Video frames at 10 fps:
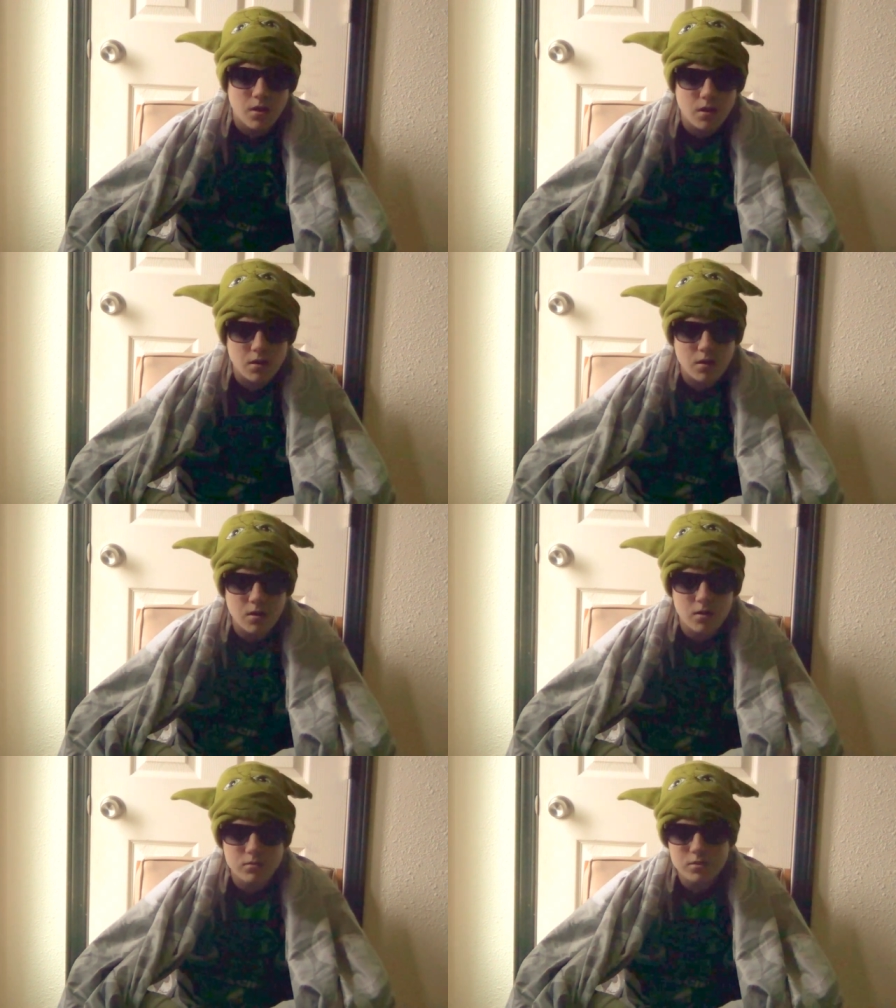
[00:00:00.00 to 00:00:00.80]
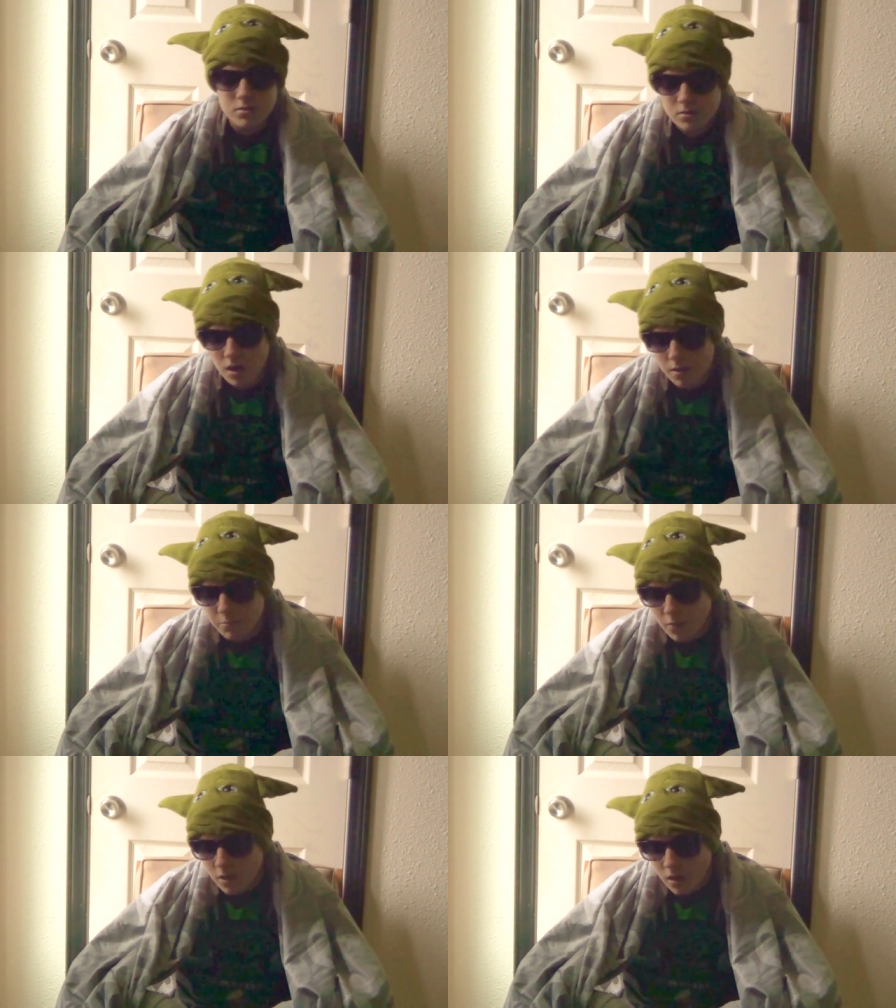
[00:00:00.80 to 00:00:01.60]
Uh, cause
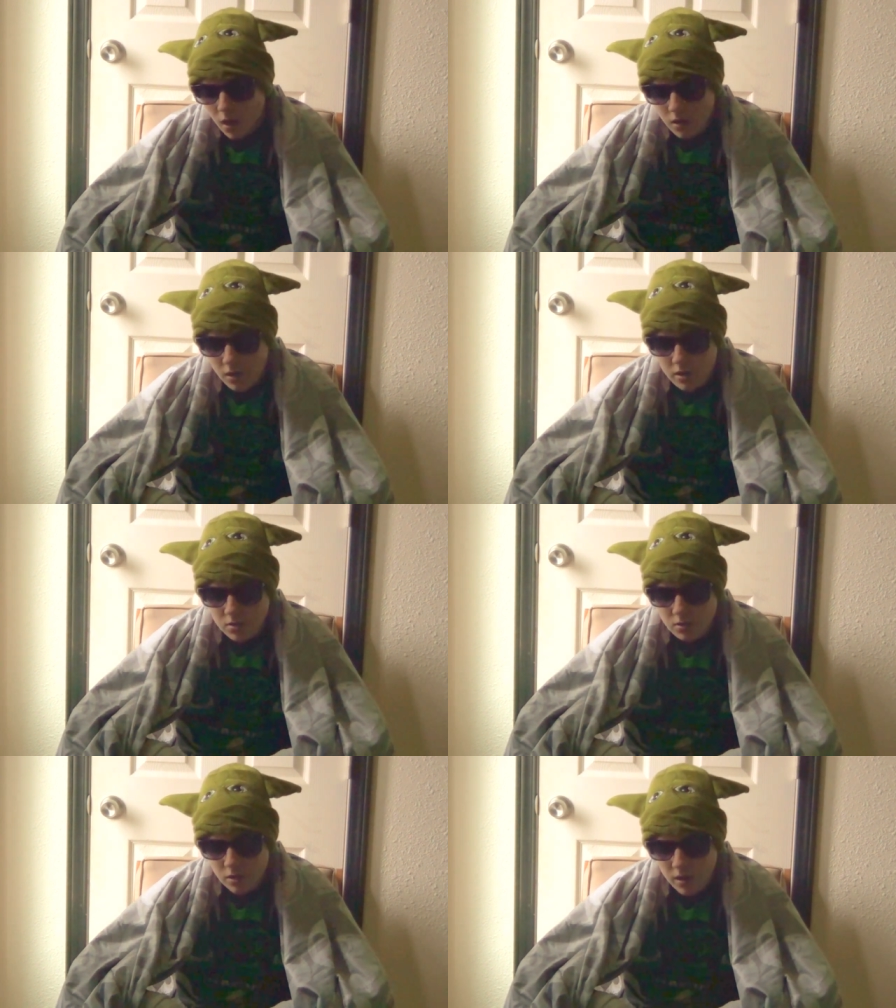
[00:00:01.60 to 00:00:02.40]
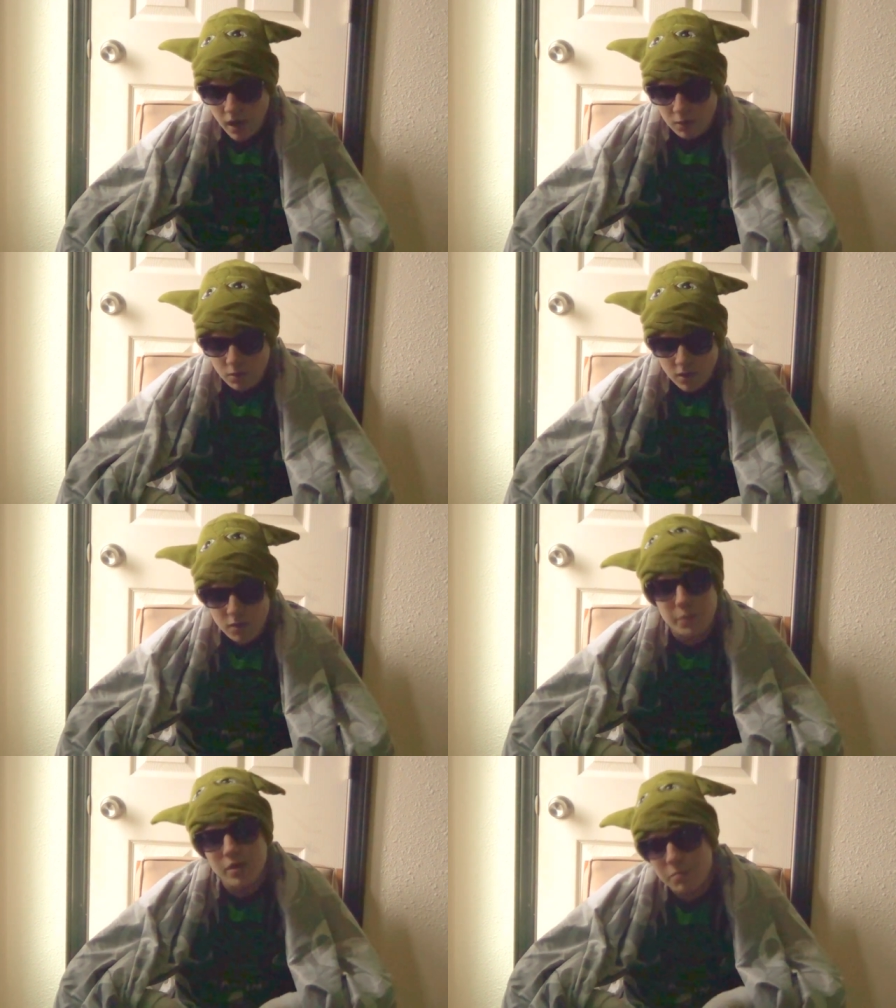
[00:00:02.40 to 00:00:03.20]
I'm I like to look at how
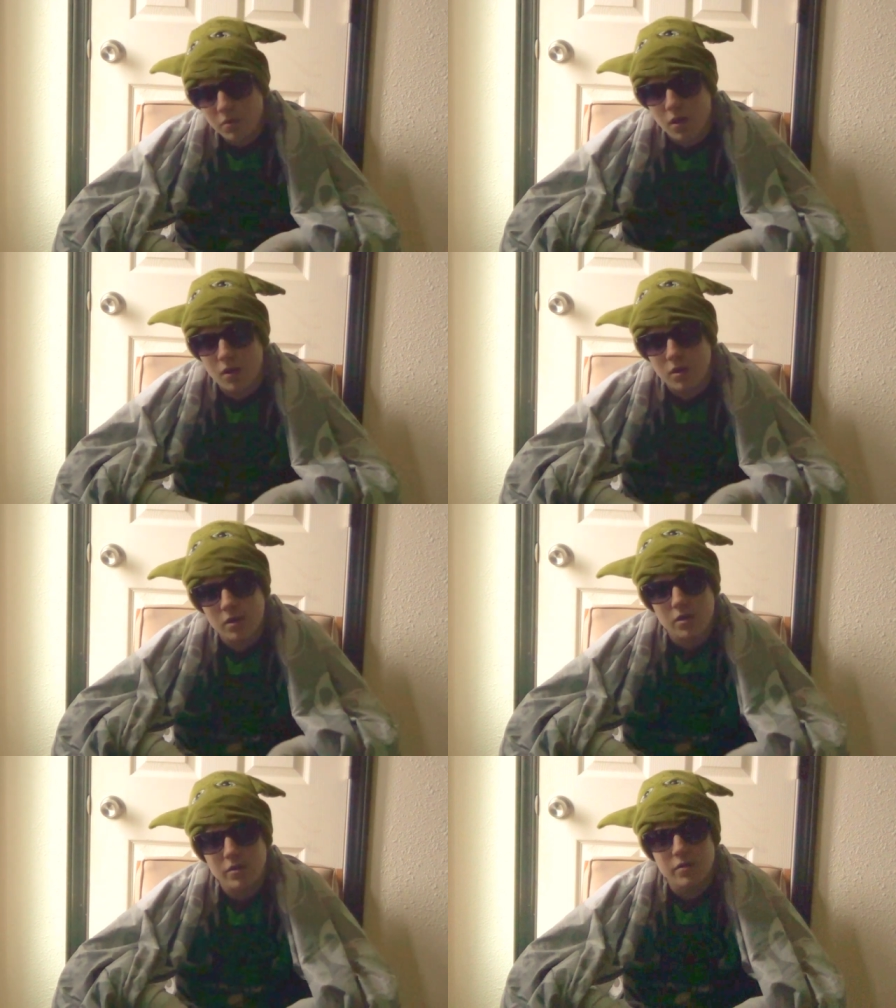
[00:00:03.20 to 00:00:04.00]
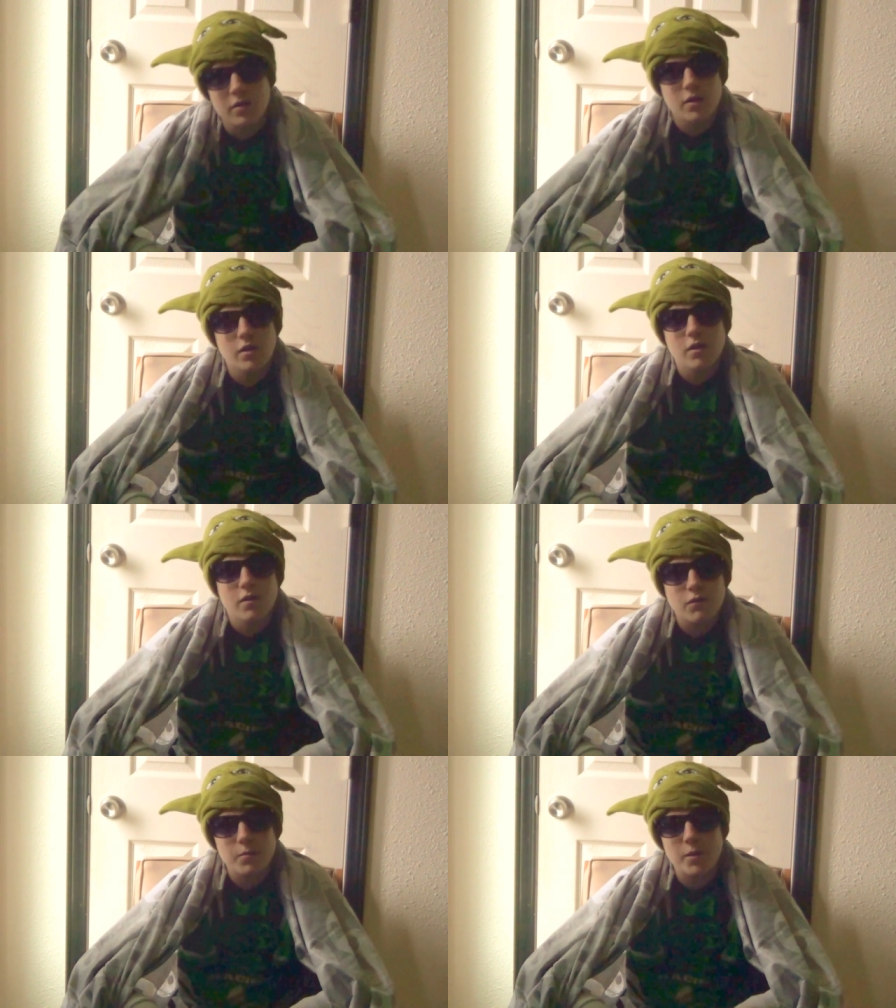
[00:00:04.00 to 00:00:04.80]
little people are and
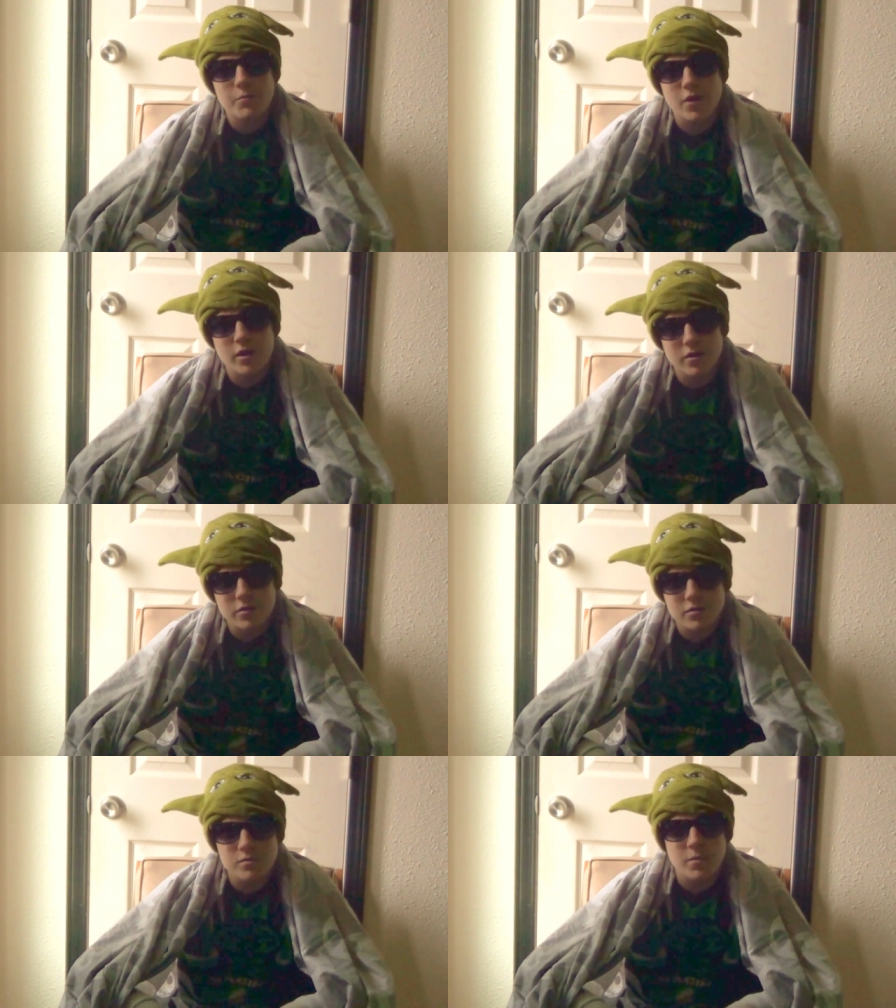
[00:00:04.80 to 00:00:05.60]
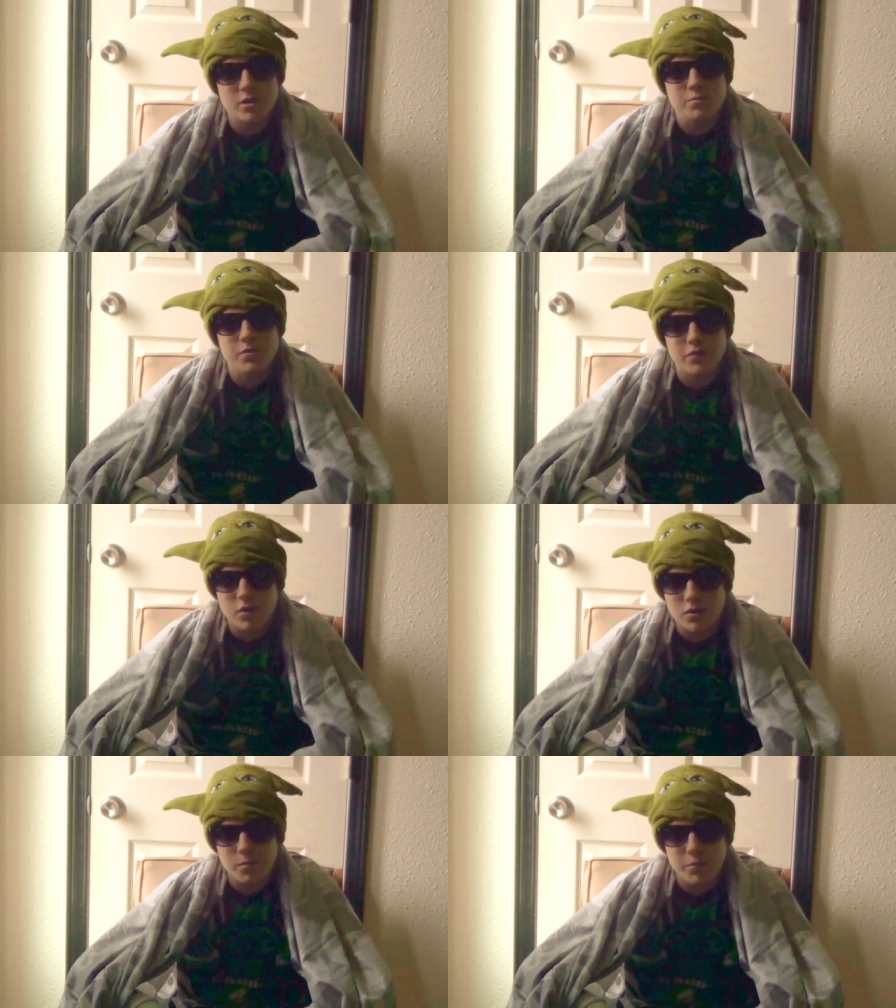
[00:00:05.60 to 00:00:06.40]
from up there, because it makes me
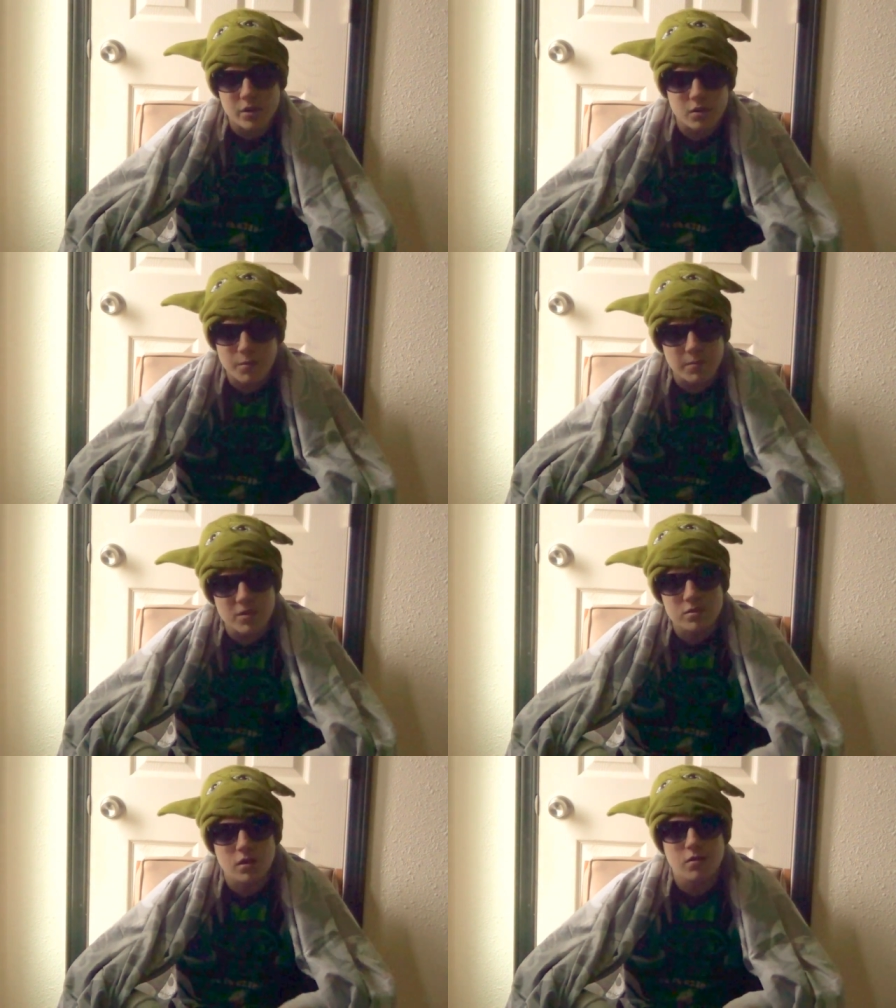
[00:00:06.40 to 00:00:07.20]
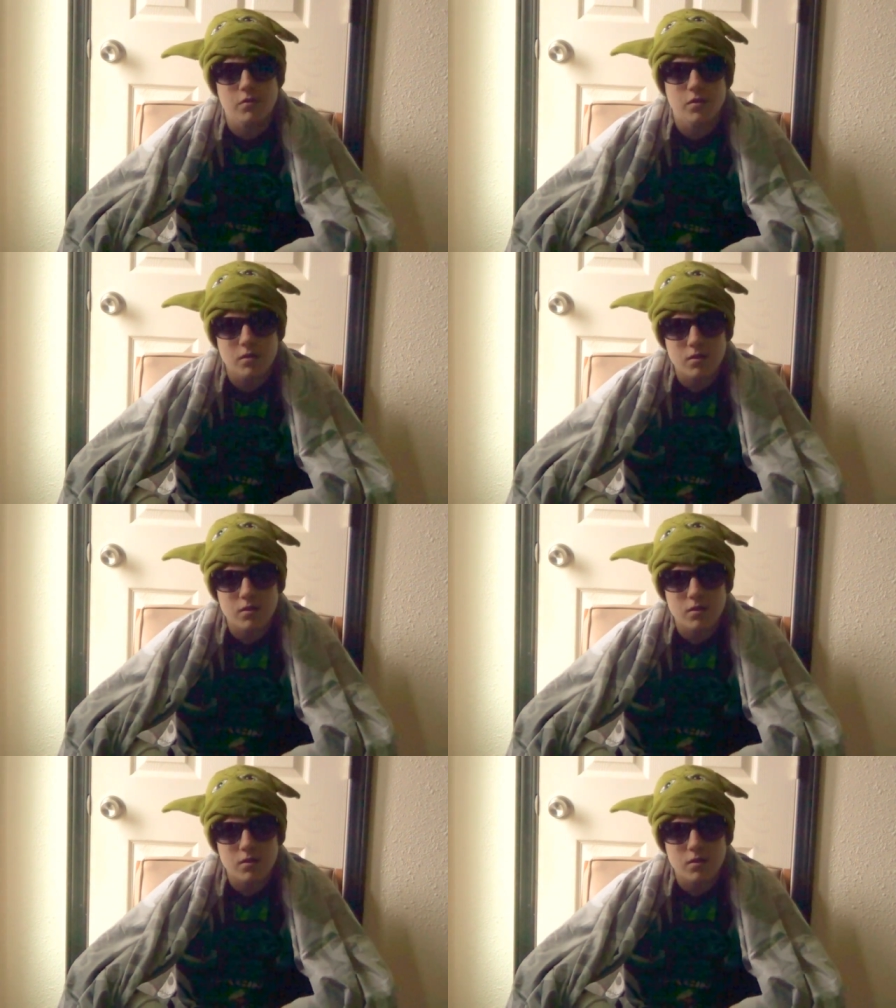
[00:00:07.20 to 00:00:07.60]
feel a lot bigger about myself.